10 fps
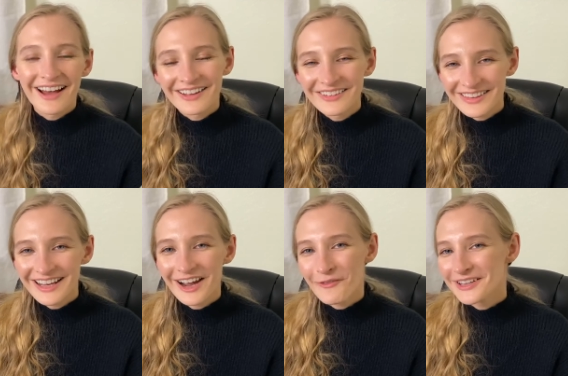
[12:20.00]
The other
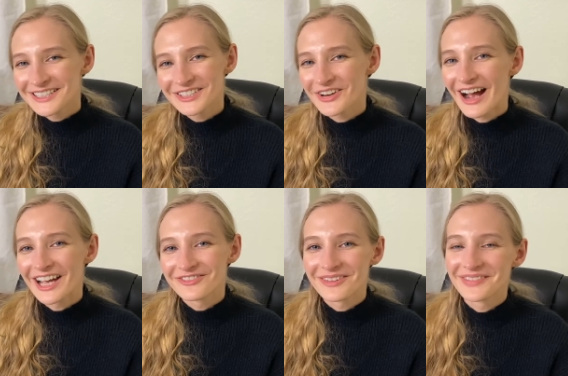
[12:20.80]
thing I want to
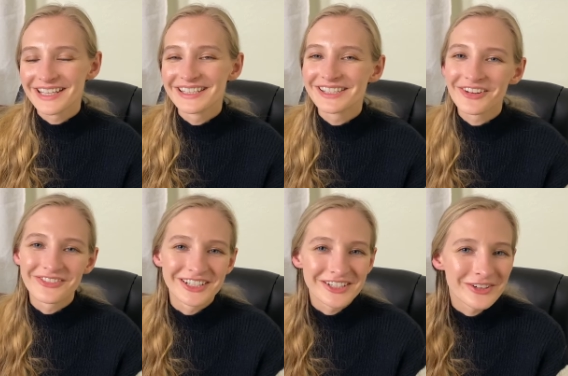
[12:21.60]
try from these
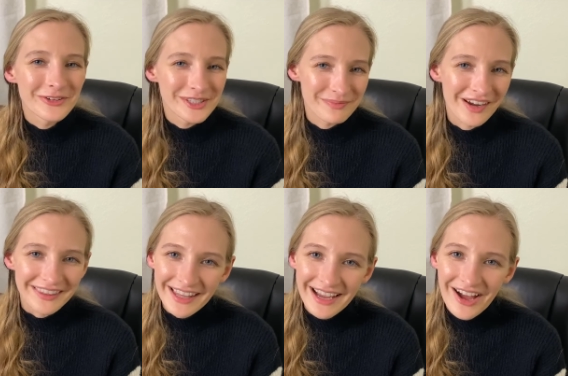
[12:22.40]
original
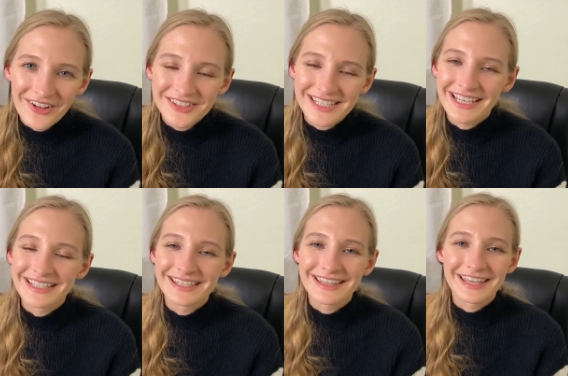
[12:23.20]
spread layouts
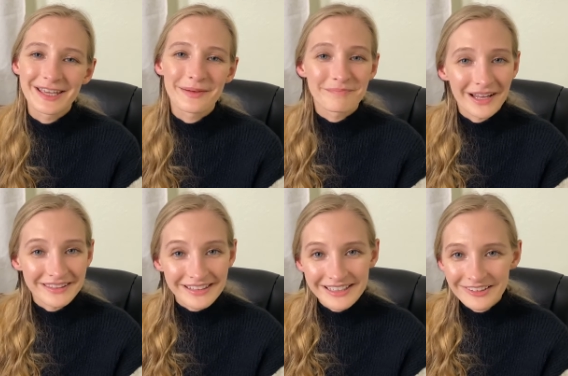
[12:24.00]
is the
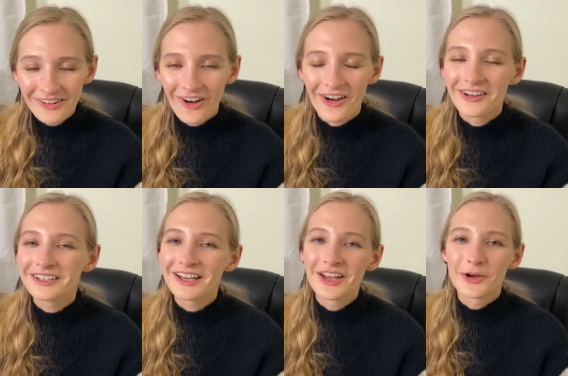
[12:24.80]
monthly
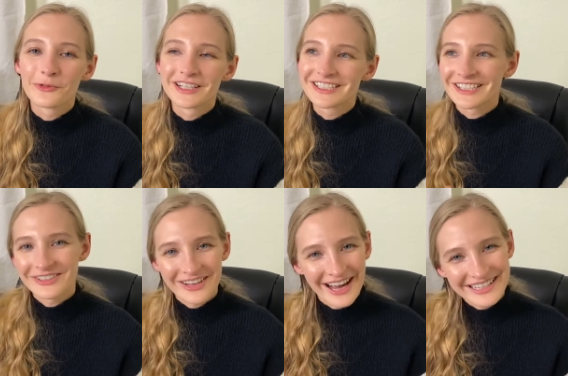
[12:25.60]
log, which
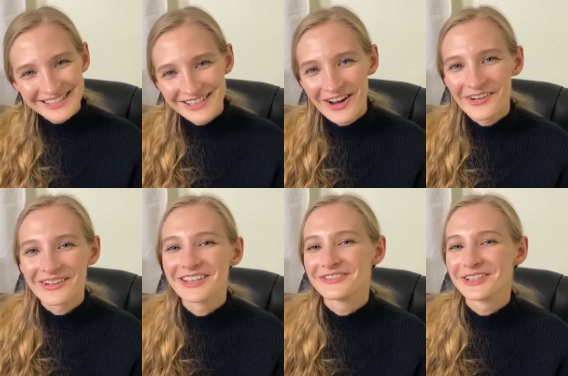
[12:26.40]
you guys know
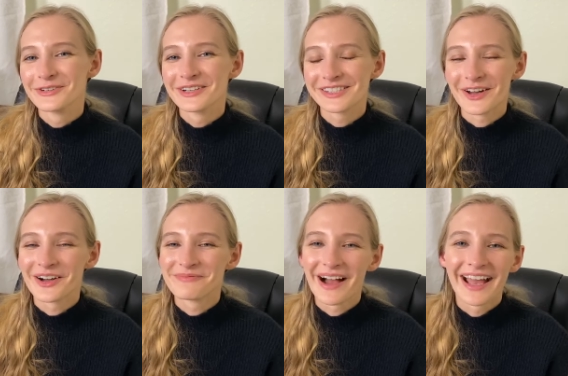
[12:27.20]
if you
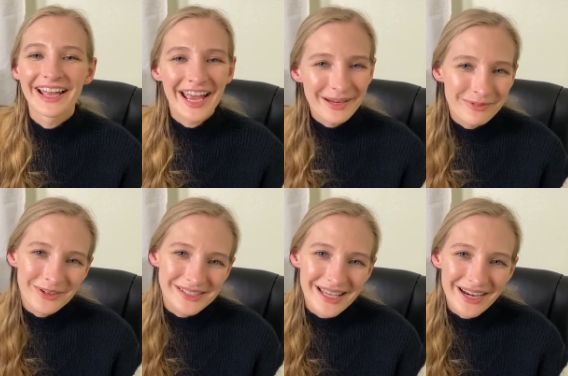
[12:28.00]
saw my
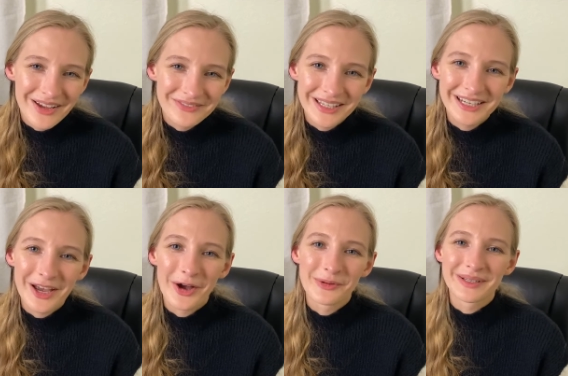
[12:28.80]
April setup
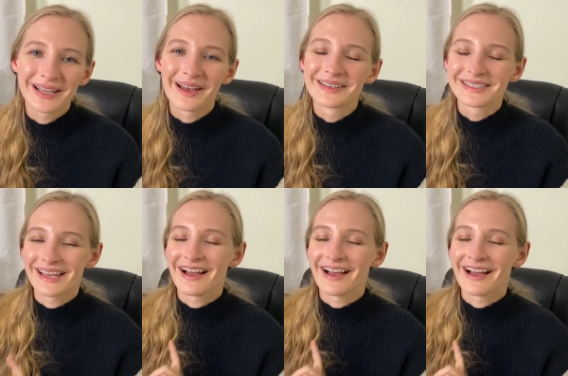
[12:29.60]
video, because